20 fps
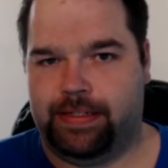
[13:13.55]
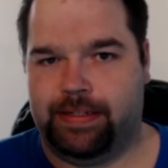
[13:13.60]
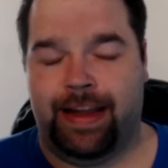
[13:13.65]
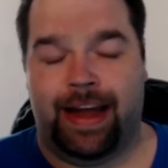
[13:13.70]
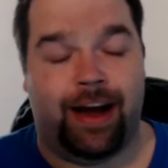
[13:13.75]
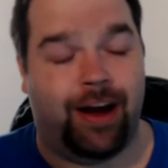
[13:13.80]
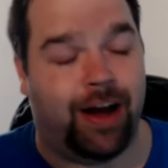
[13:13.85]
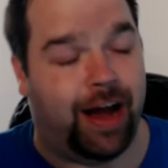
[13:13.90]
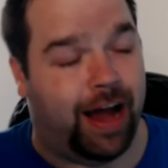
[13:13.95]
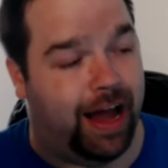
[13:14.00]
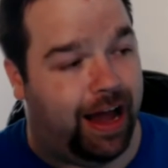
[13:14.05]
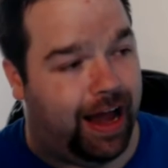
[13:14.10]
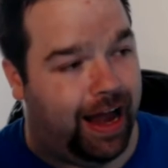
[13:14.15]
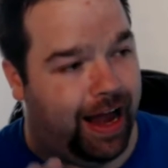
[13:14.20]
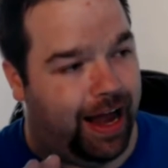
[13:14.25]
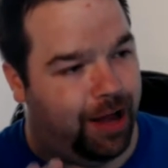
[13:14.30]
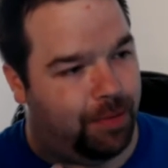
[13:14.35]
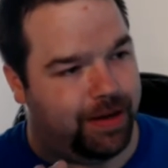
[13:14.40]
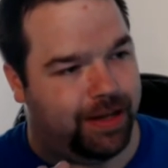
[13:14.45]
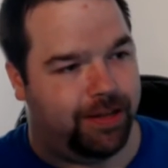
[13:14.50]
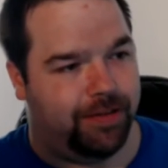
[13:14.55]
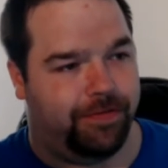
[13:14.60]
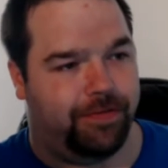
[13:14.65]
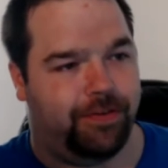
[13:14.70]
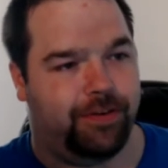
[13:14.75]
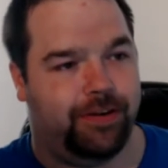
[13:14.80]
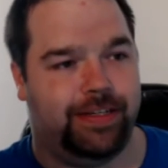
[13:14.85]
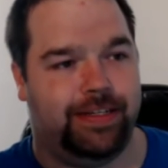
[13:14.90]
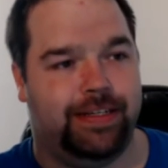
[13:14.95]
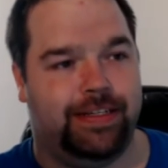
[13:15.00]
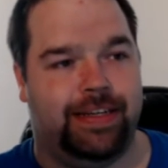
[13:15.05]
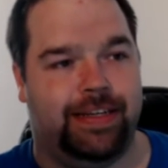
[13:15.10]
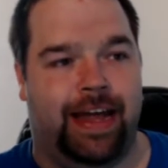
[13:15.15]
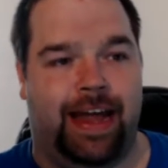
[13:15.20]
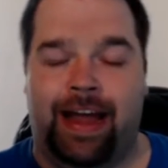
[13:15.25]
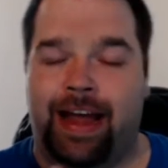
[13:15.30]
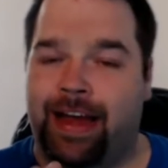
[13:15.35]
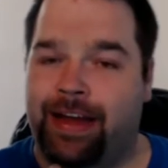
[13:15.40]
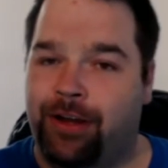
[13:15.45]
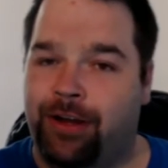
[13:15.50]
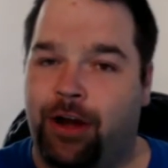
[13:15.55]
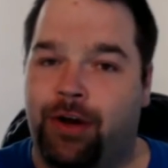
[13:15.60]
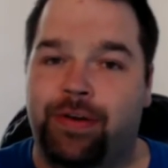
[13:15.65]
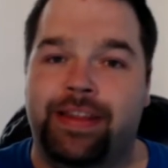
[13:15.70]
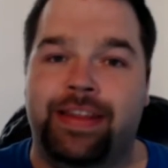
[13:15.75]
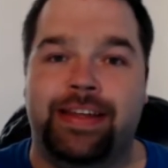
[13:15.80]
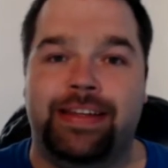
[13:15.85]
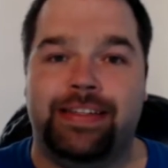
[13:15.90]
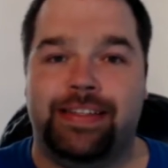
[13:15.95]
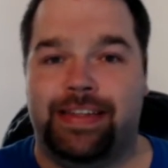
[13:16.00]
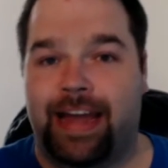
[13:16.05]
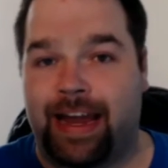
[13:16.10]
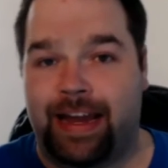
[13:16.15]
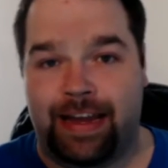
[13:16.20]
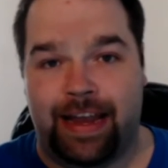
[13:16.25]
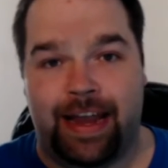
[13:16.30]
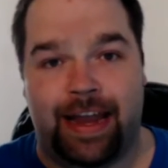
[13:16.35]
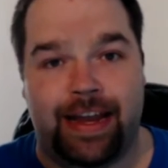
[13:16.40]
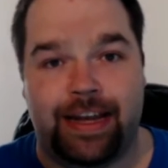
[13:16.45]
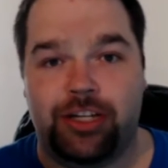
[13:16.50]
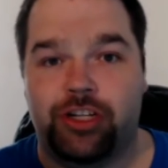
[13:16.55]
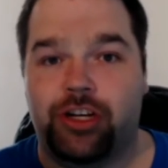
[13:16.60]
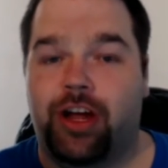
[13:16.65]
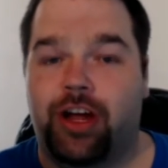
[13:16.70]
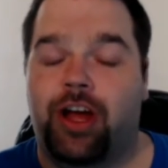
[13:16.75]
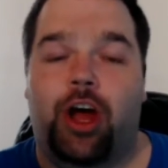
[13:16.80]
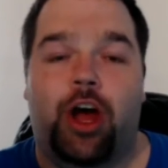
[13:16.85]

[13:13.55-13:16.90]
Now, I'll be the first to say, I know in this day and age,